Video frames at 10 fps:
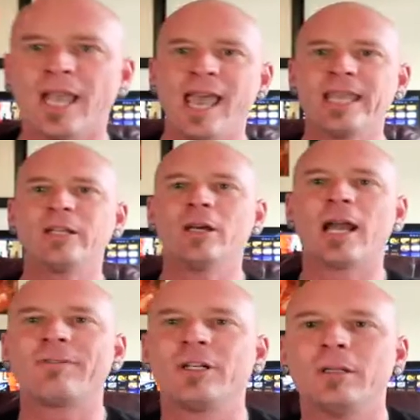Hey, good
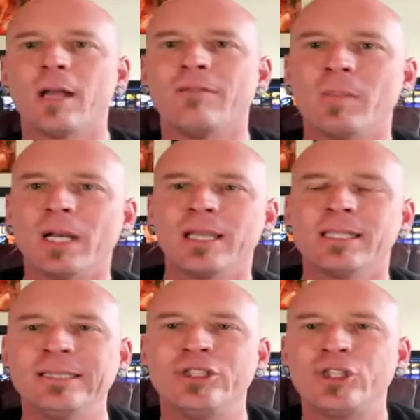afternoon, everybody.
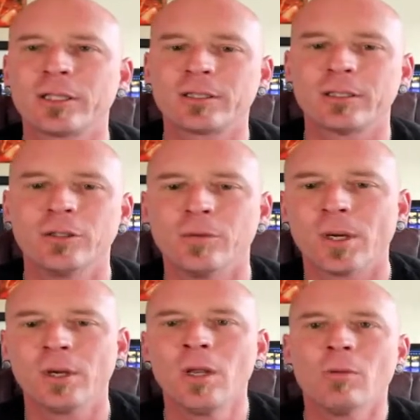This is Justin
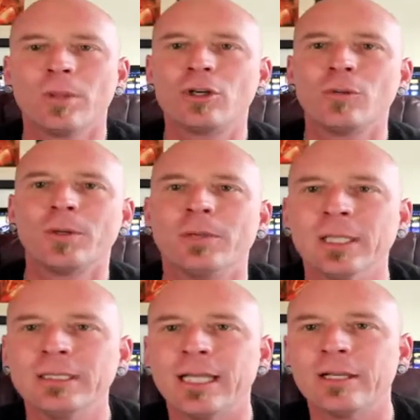Cooper with the Cooper
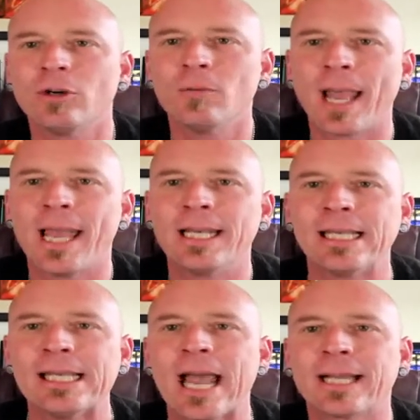Real Estate Group and
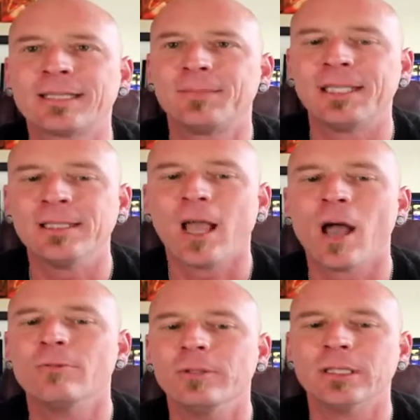eXp
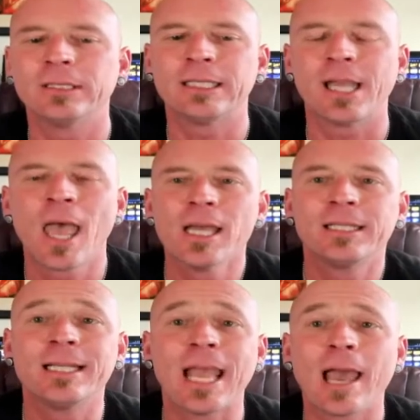Realty.
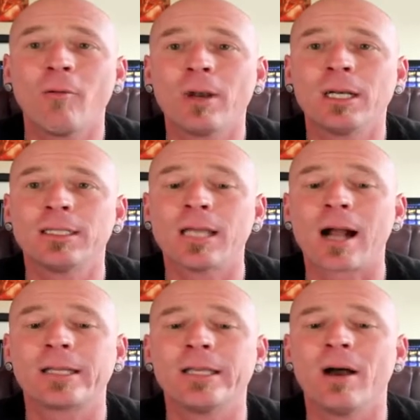Today, I wanted to
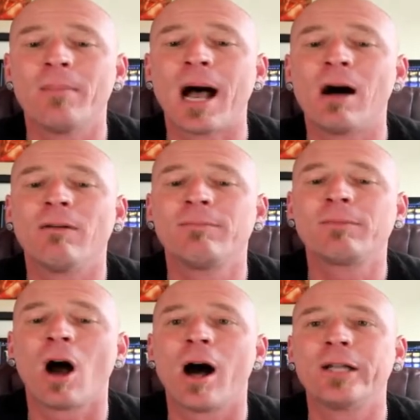talk to you about
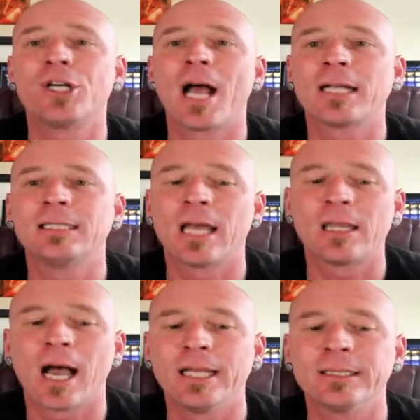contract
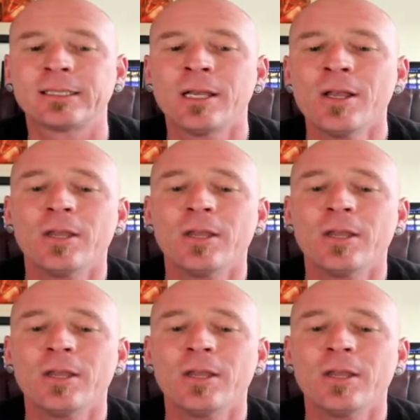deadlines.